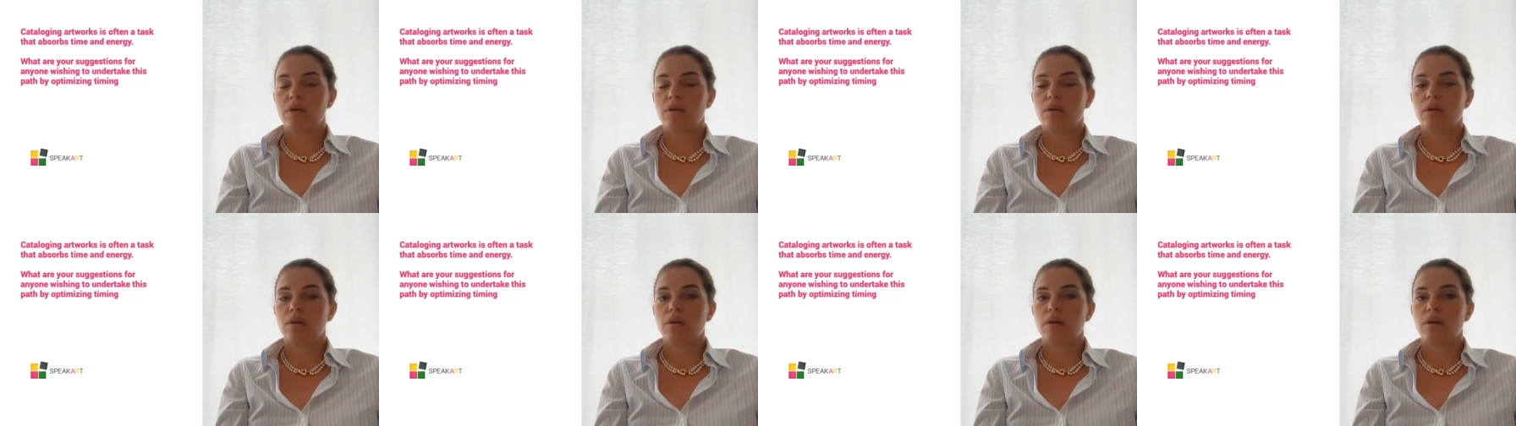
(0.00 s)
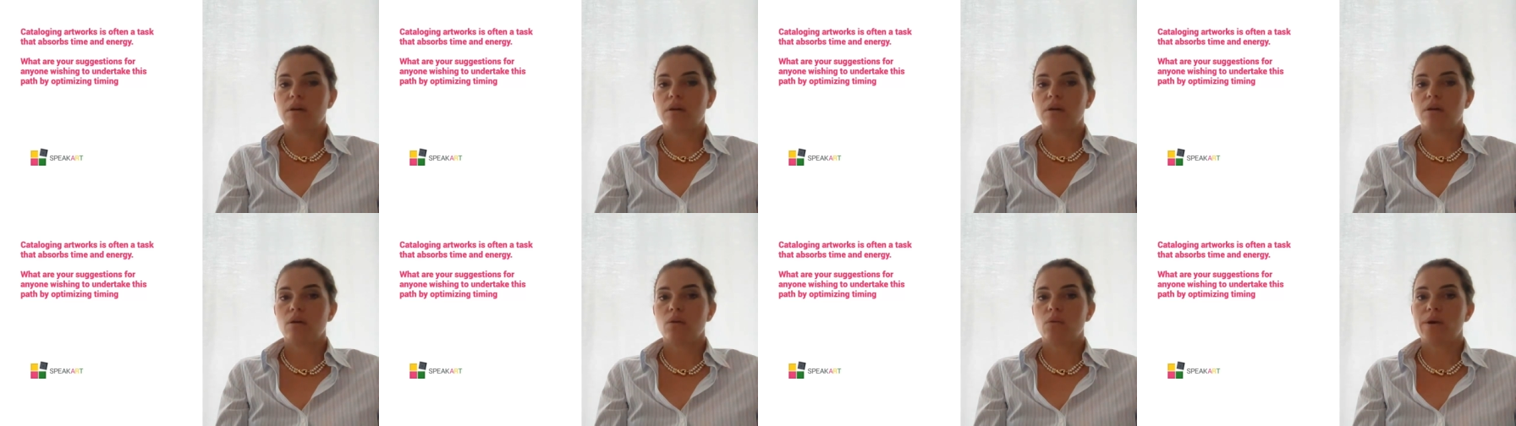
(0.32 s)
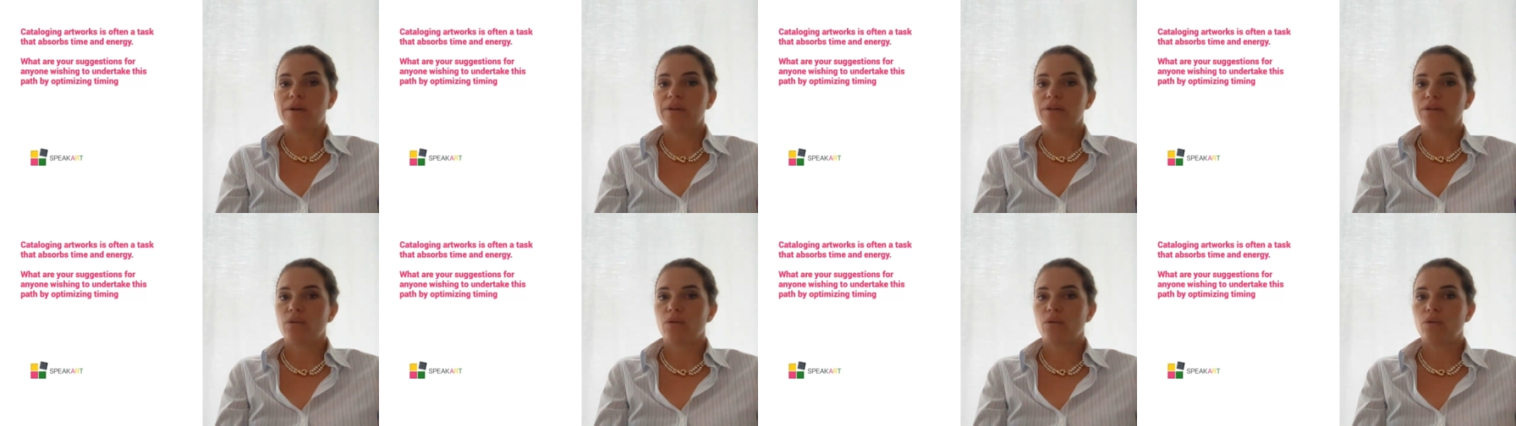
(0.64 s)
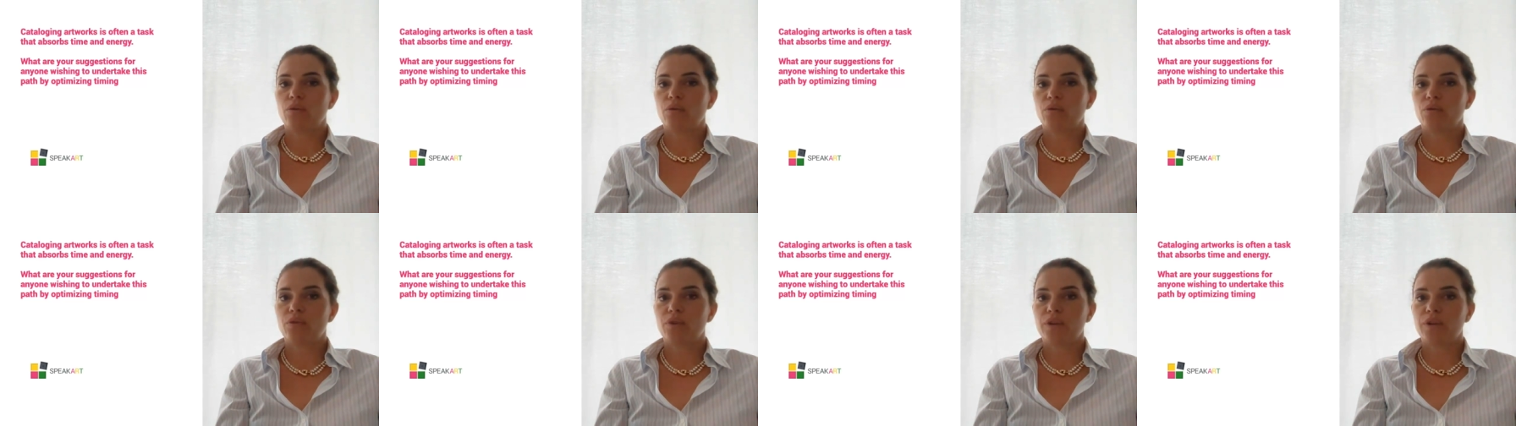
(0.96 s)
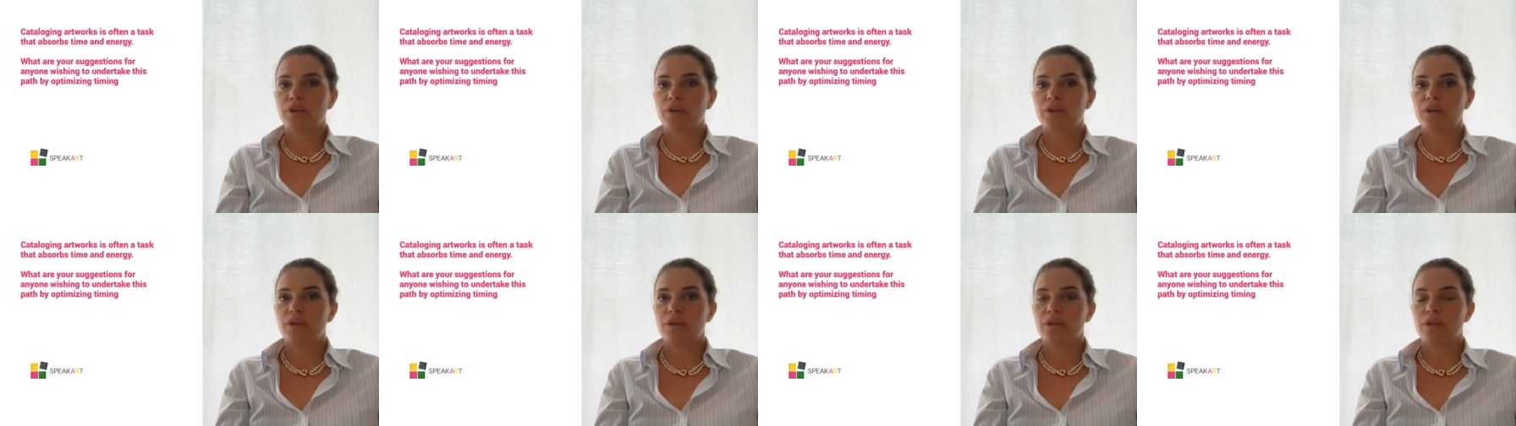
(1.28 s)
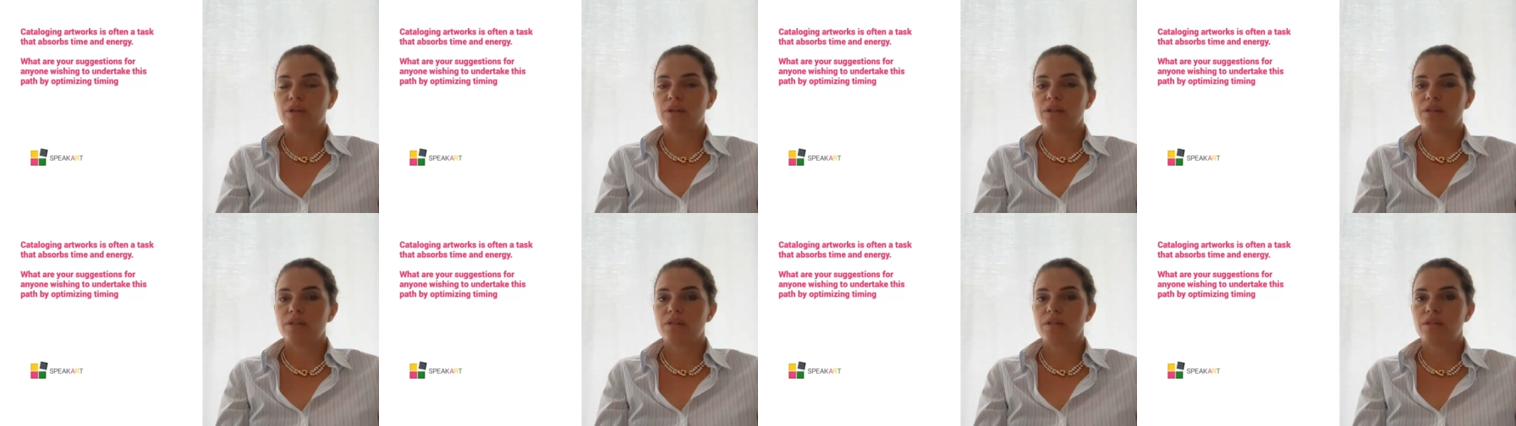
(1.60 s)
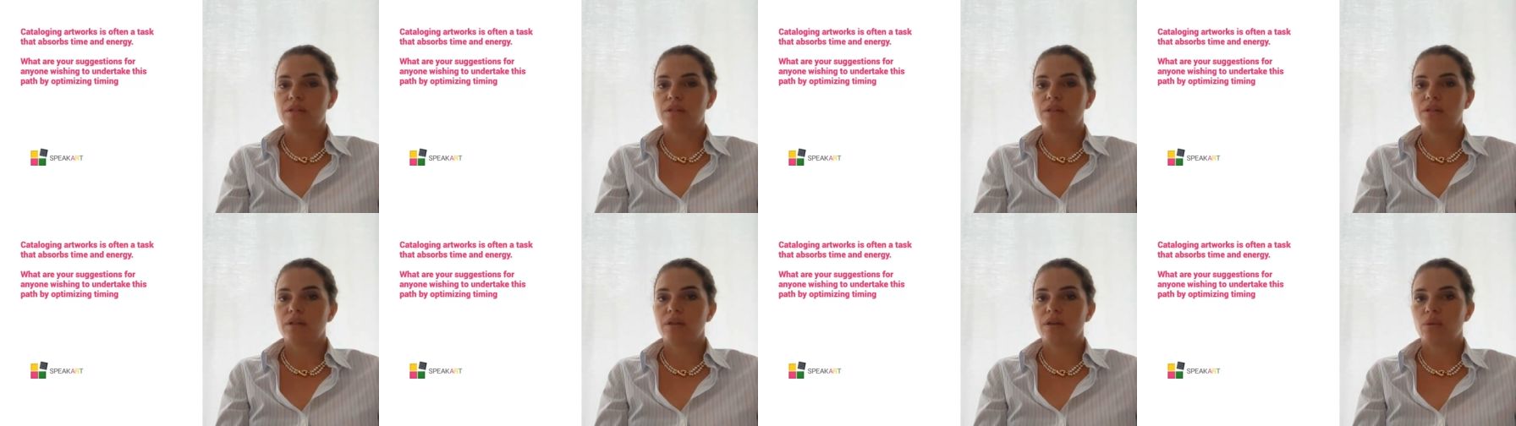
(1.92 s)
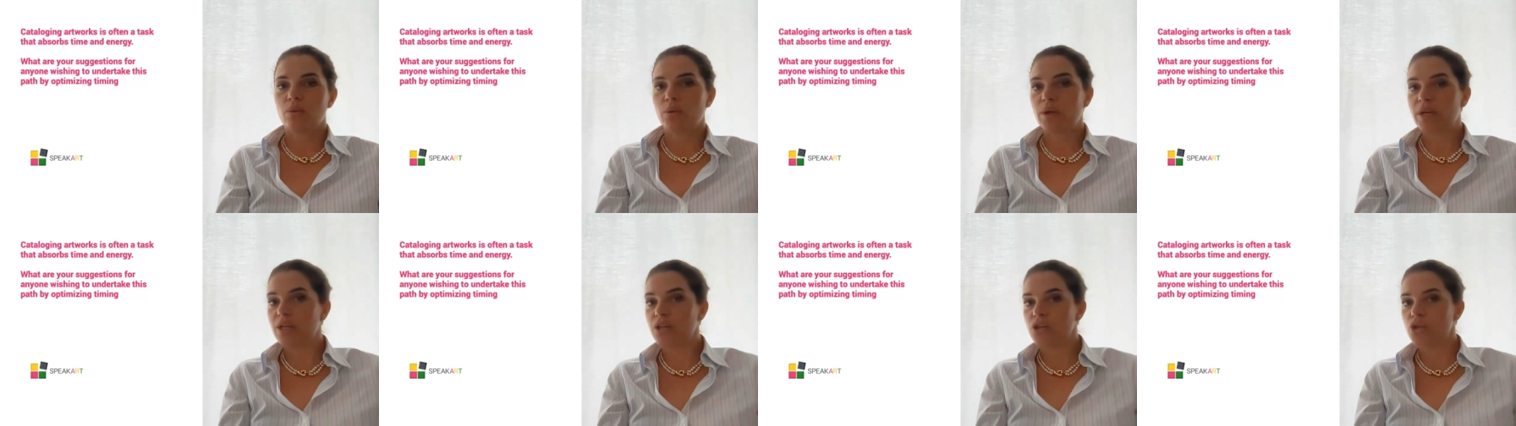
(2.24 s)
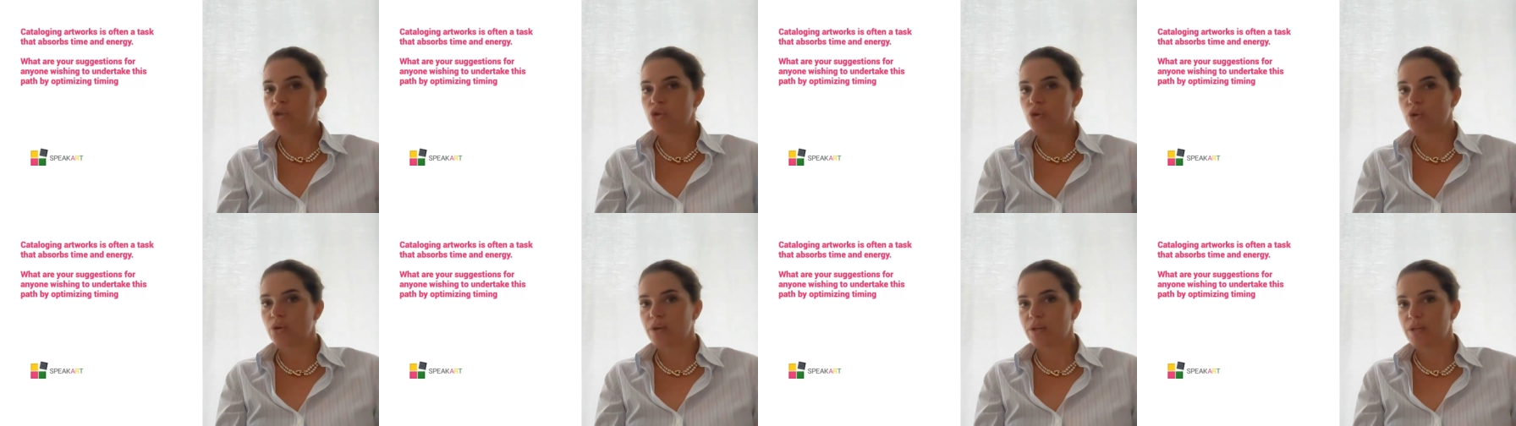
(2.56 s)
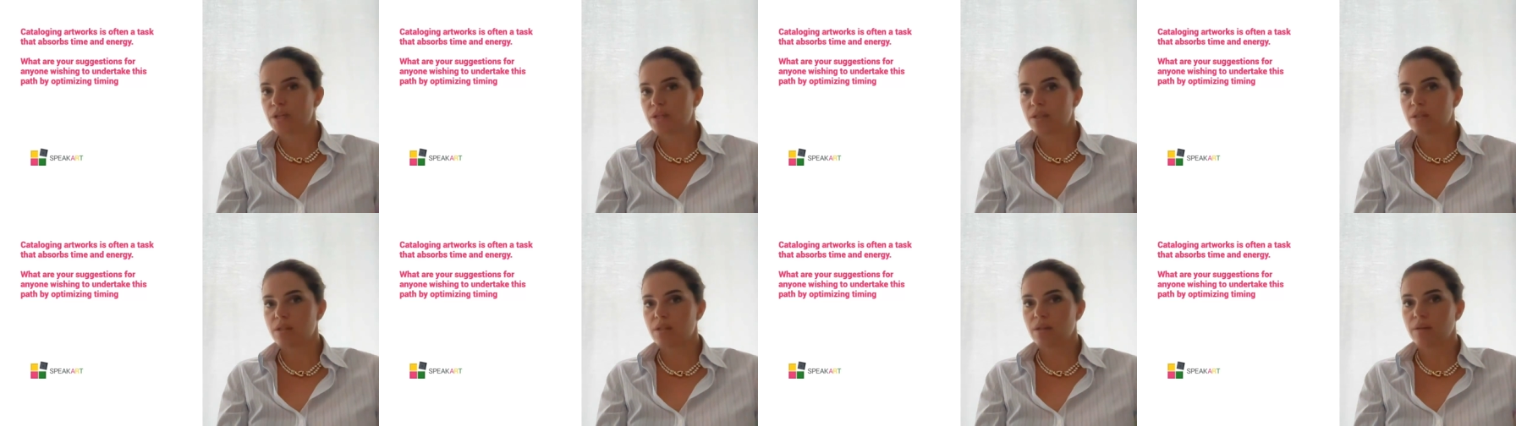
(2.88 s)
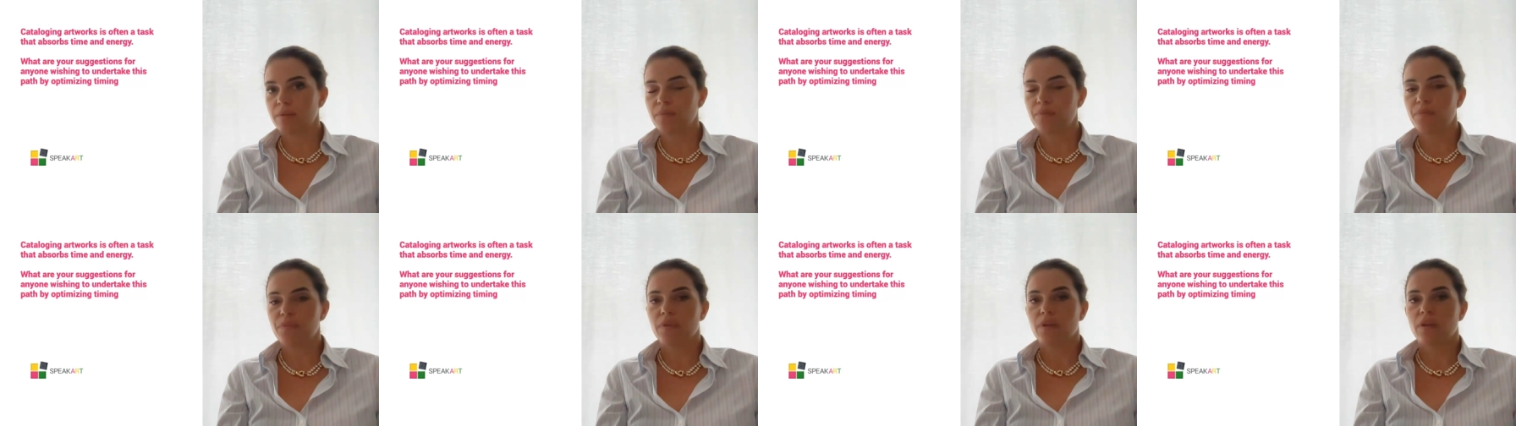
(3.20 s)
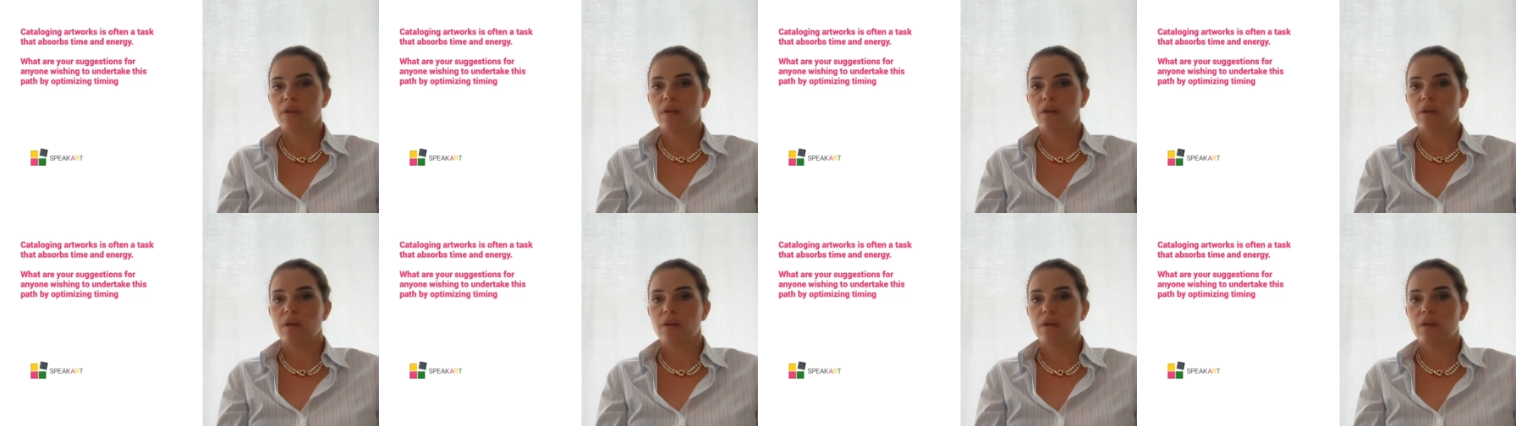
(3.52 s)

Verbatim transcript: uh, quite often is a winning choice uh,